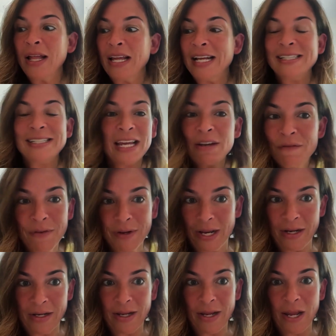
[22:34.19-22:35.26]
It's
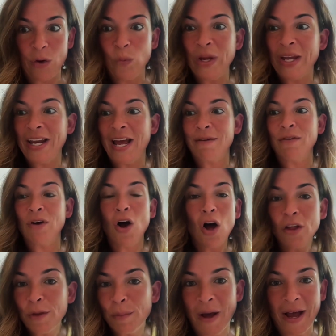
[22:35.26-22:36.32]
infinite. And we can have
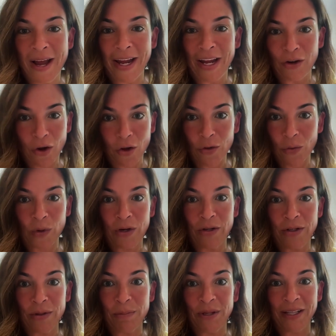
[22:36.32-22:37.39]
all the pie in all the
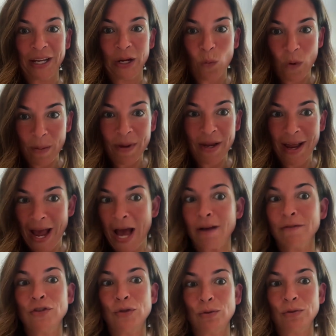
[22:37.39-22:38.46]
world, but women
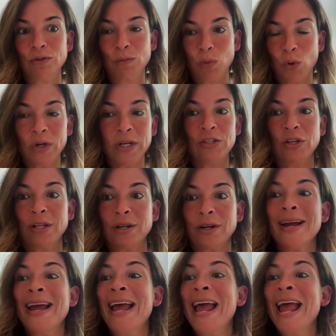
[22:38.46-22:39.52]
have to support each
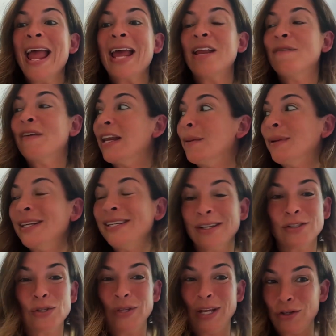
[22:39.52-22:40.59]
other. And if anybody
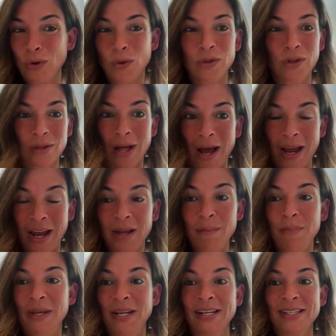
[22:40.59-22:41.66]
tells you they don't, they're lying
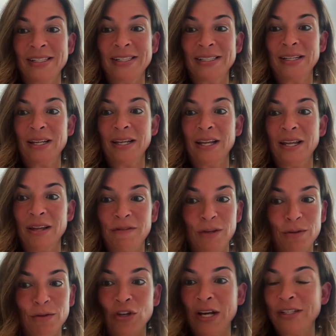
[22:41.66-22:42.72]
because if
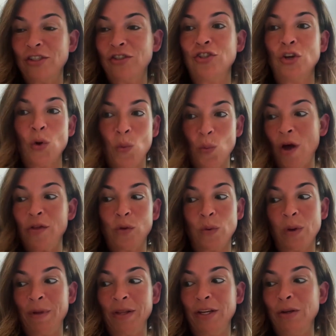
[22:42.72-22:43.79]
you just show other
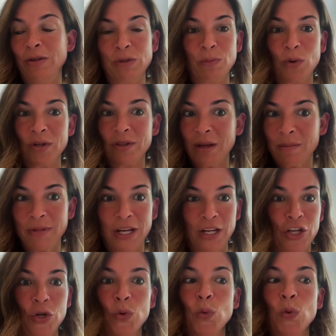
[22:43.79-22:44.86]
women that you support them,
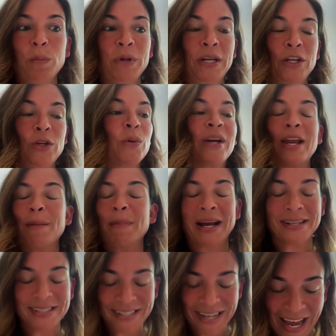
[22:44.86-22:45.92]
you will get it
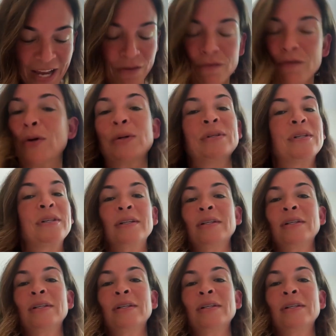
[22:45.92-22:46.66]
back tenfold.